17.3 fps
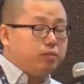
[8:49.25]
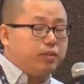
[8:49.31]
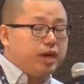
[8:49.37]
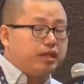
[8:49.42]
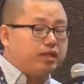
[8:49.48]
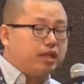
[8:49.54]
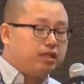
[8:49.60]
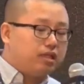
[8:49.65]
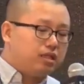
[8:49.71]

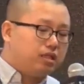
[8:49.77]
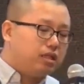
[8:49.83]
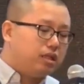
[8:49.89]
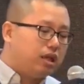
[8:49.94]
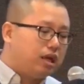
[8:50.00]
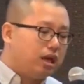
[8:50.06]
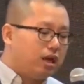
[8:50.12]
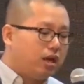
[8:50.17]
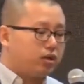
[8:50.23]

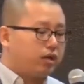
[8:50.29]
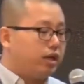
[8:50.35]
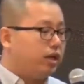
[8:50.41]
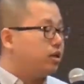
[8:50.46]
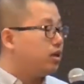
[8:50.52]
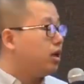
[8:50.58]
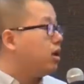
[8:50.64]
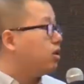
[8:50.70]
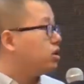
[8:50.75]
developers
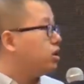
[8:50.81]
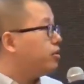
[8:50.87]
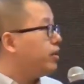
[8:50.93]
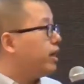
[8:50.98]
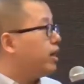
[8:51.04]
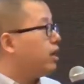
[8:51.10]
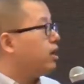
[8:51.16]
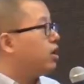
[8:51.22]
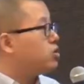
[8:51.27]
will
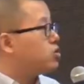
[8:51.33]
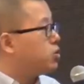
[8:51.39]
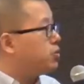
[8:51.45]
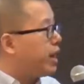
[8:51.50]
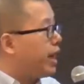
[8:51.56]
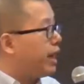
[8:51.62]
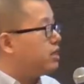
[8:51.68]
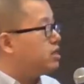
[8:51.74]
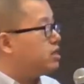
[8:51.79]
provide the
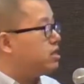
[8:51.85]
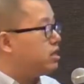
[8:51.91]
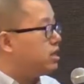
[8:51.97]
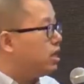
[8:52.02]
DDL